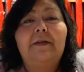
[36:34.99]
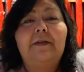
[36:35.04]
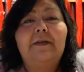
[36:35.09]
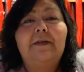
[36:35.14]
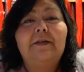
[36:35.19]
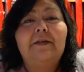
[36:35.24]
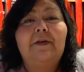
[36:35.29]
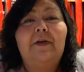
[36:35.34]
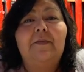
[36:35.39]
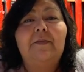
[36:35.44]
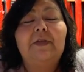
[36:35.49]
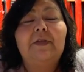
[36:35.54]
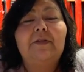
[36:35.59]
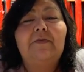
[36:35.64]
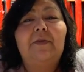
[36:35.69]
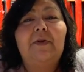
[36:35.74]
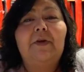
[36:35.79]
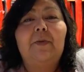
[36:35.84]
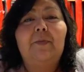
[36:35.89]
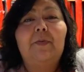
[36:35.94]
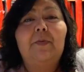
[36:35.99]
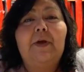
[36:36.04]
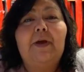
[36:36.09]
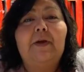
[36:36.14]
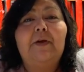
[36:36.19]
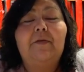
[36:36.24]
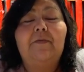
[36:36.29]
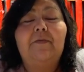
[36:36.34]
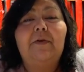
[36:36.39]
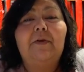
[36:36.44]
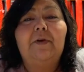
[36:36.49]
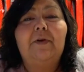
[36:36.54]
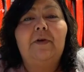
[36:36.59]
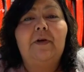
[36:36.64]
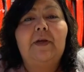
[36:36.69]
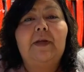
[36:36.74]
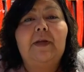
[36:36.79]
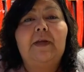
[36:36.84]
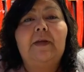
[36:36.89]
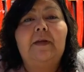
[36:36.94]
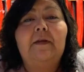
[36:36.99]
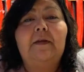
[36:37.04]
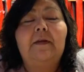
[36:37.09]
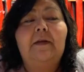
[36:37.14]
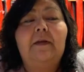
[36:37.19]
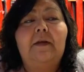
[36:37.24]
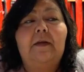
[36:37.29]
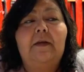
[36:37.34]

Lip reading: So I'm just very proud of her, and